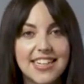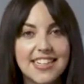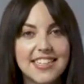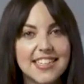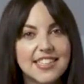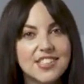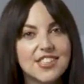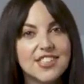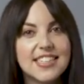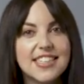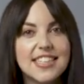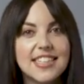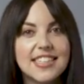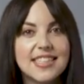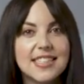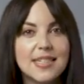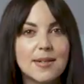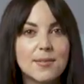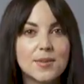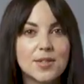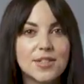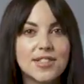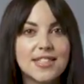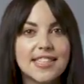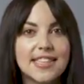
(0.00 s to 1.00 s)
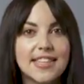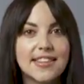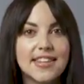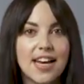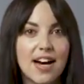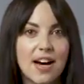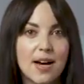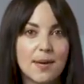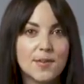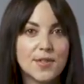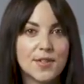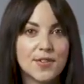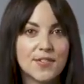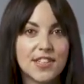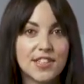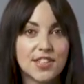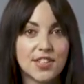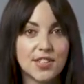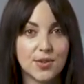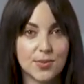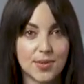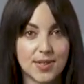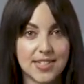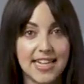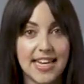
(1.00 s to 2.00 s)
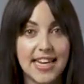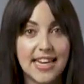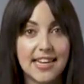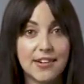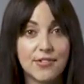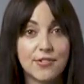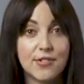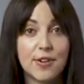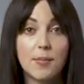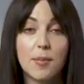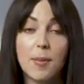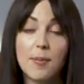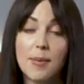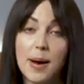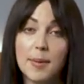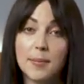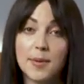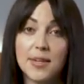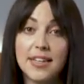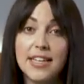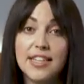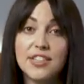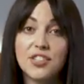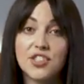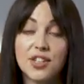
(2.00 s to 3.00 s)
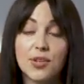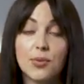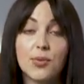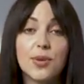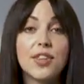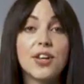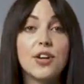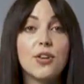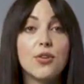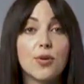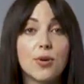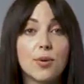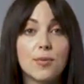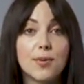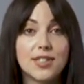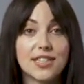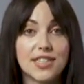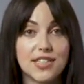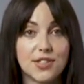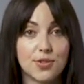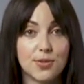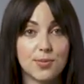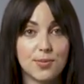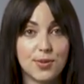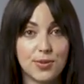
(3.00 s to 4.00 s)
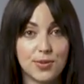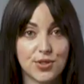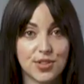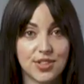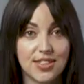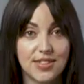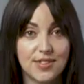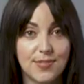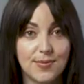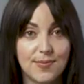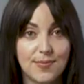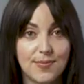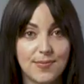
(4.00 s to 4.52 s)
such as the assumptions that the observations were taken from a population with a normal distribution.